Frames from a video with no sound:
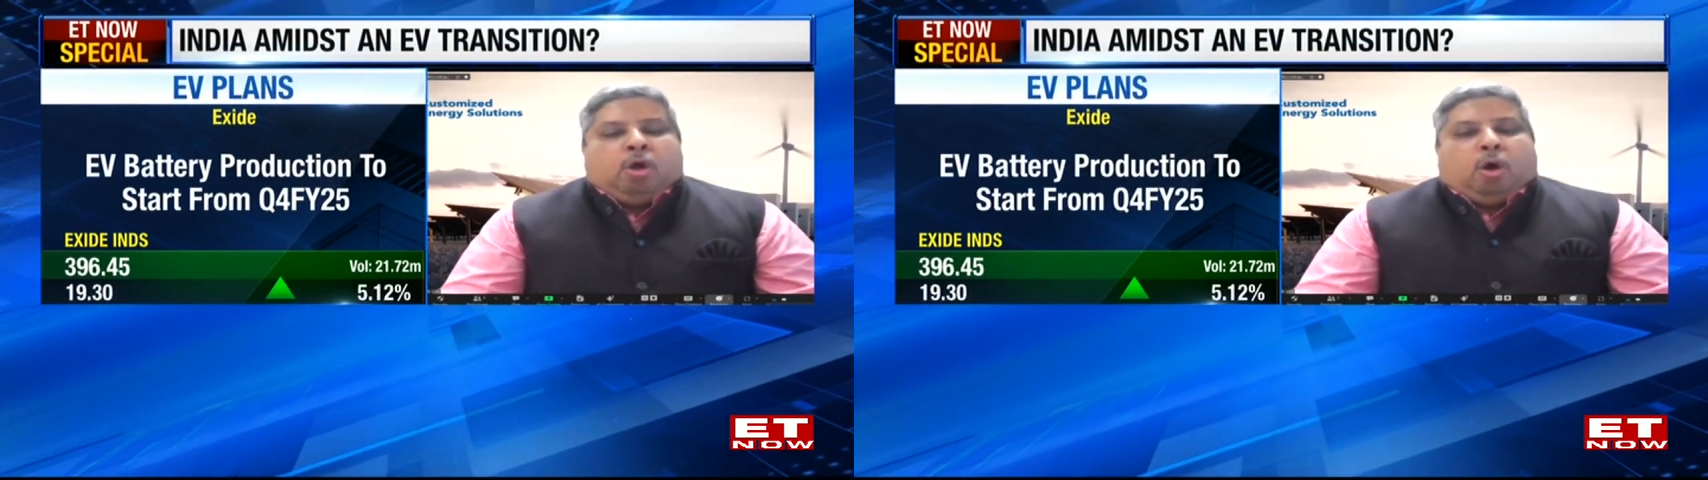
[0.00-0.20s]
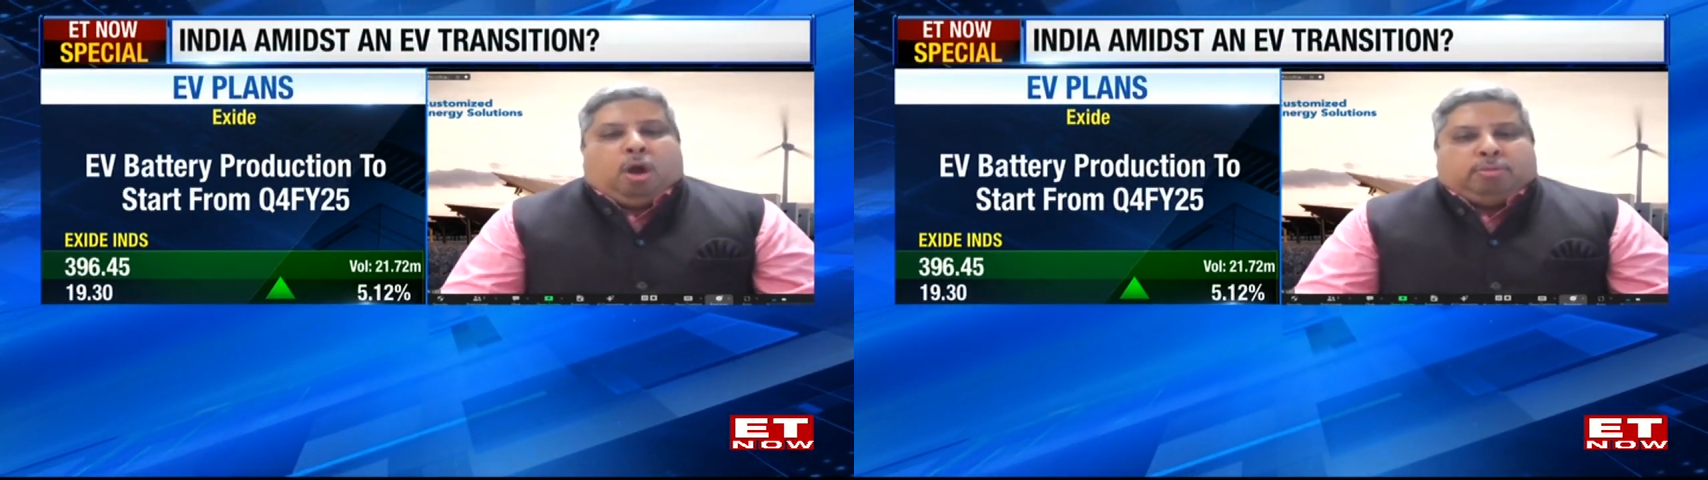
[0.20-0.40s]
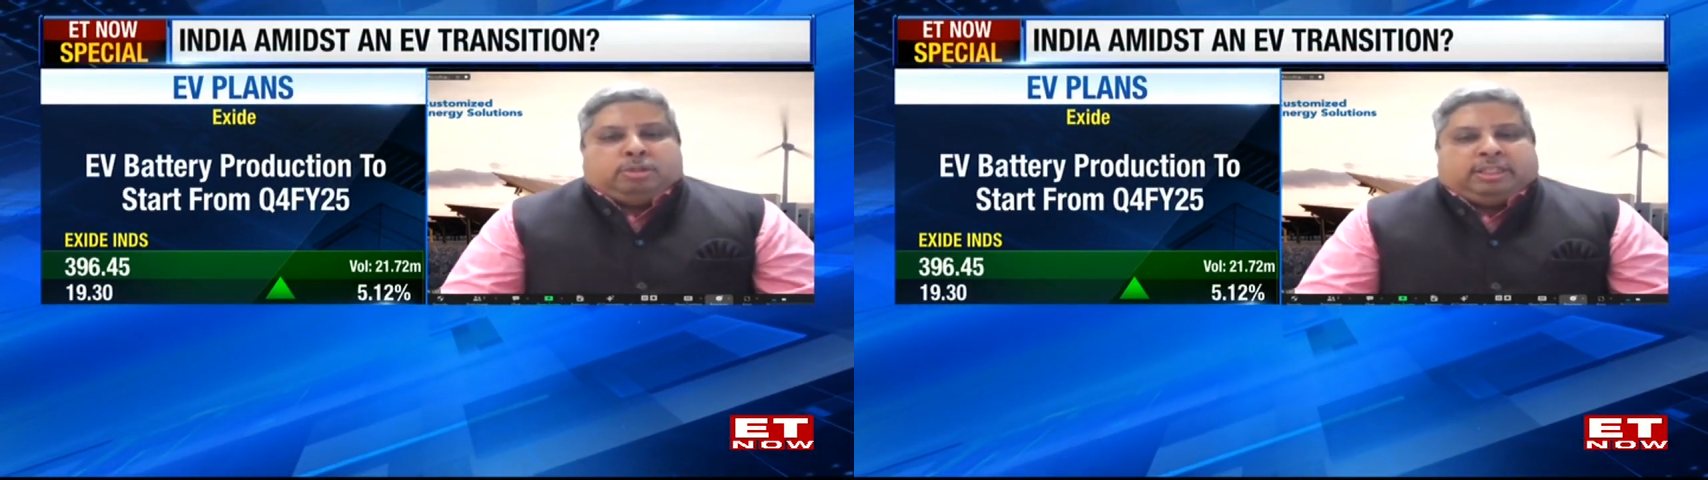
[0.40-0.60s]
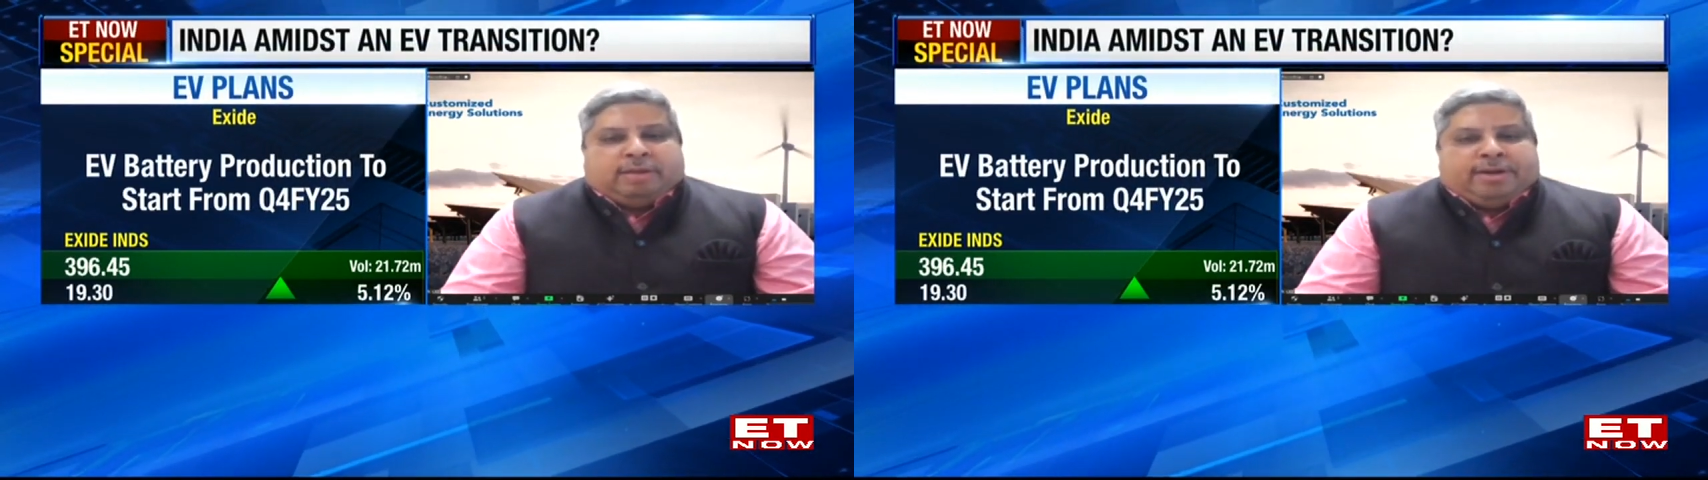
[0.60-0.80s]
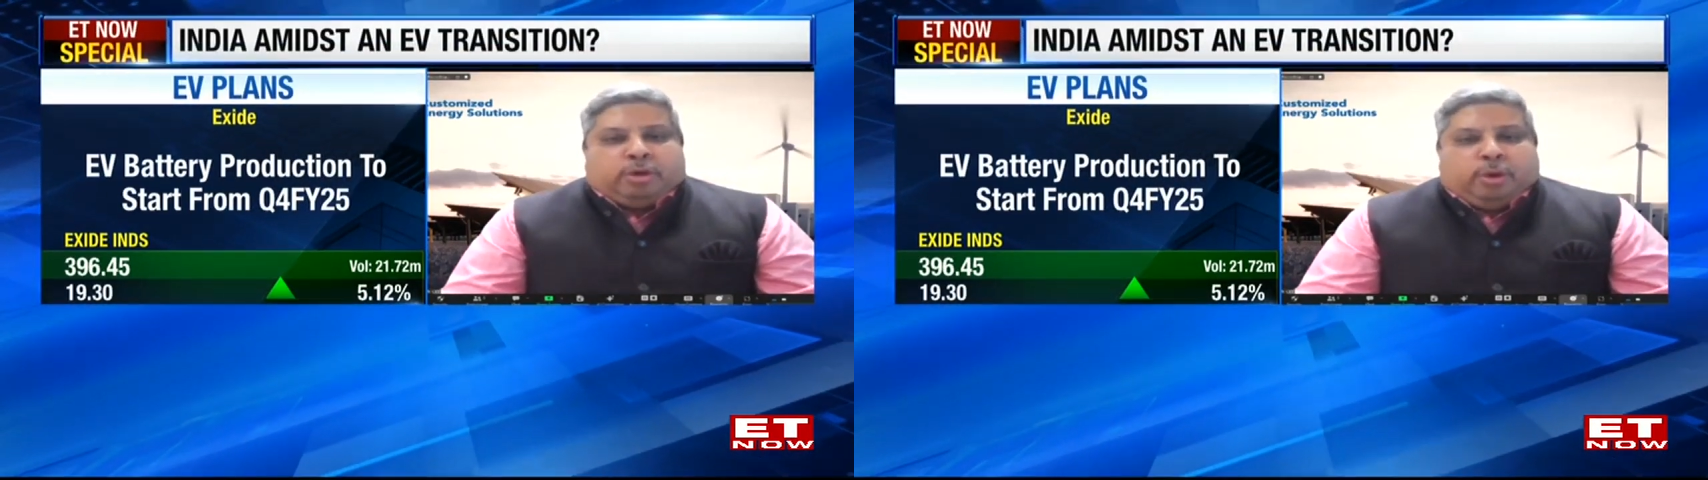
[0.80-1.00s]
almost
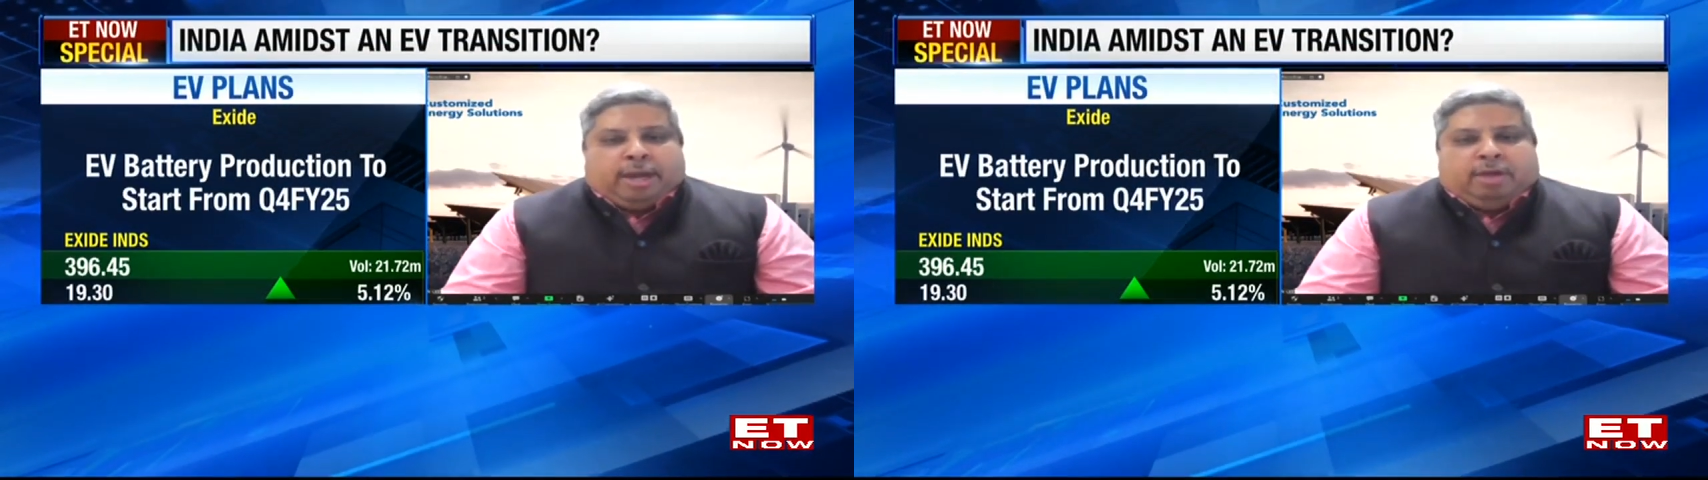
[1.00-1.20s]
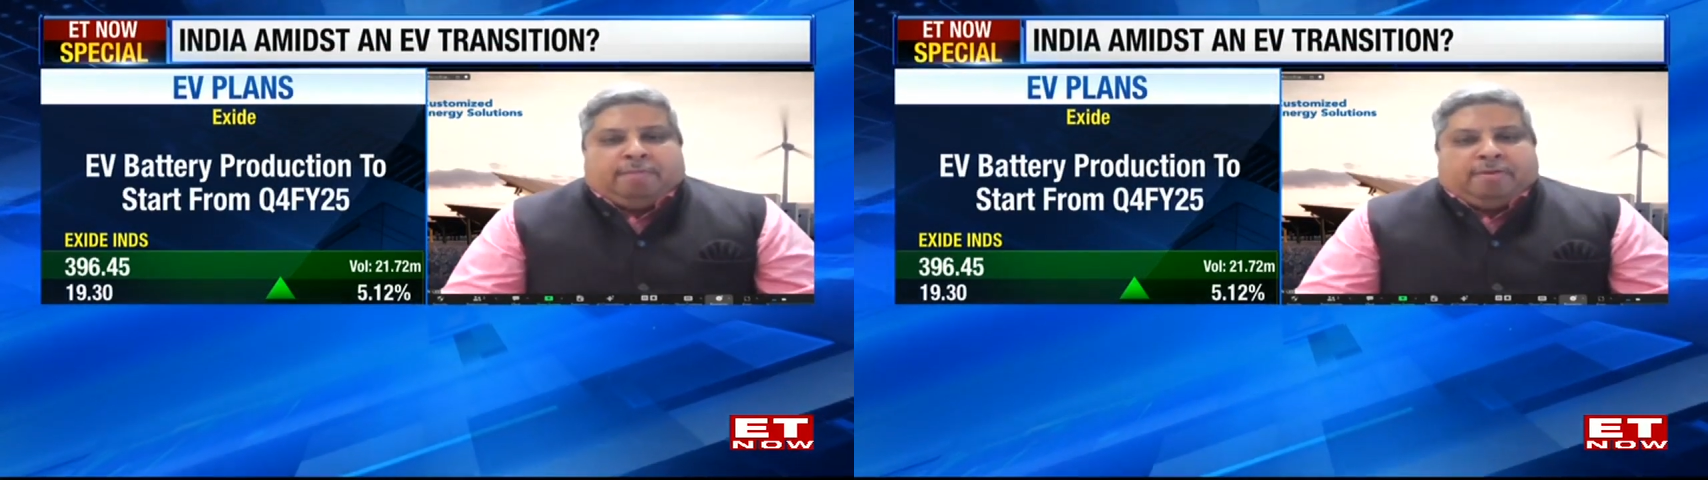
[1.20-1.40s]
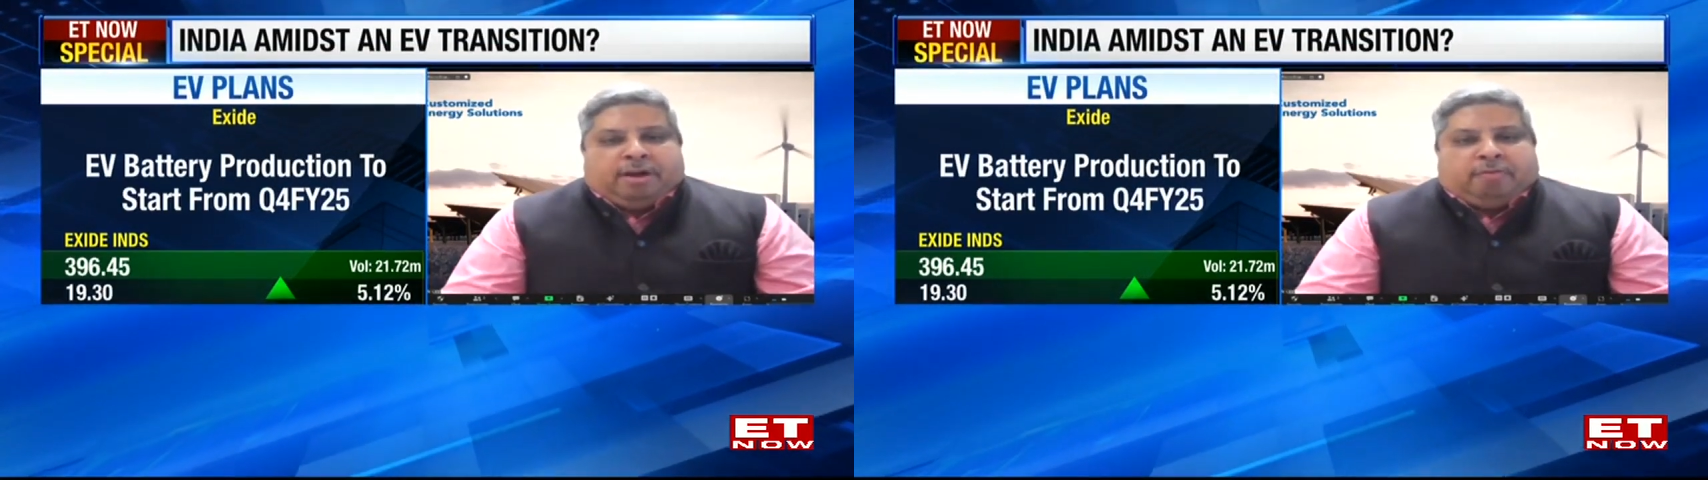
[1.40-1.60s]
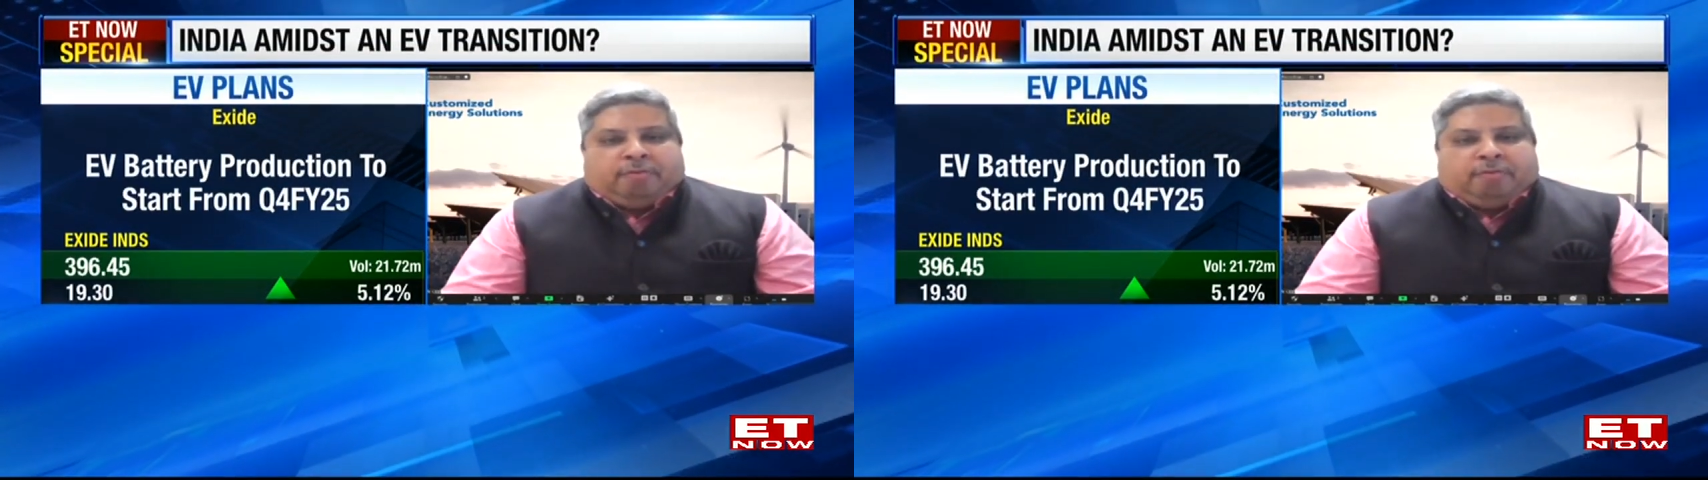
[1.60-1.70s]
seven to eight different